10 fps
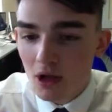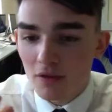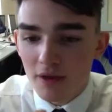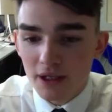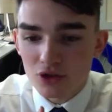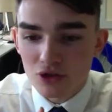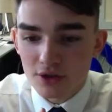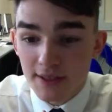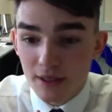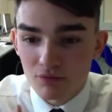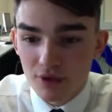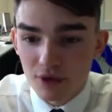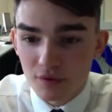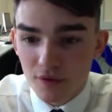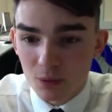they're constructed in
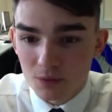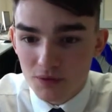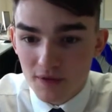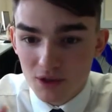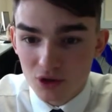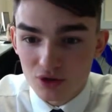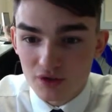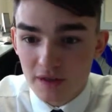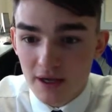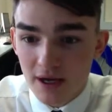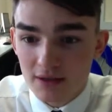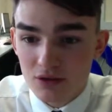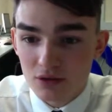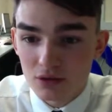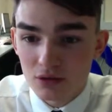real films and then using that
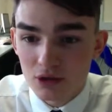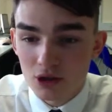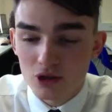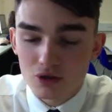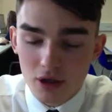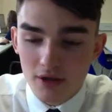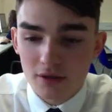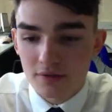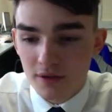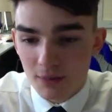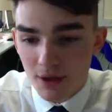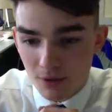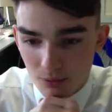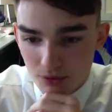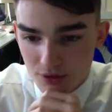to try and think about
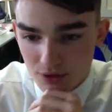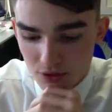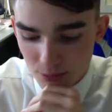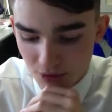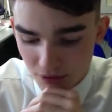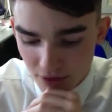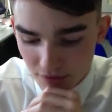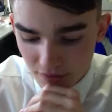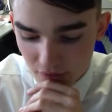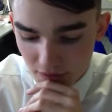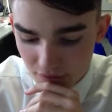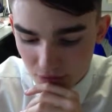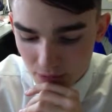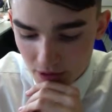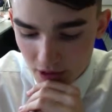the ones that's going to be created for our
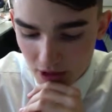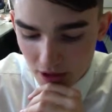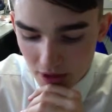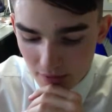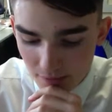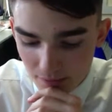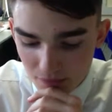film.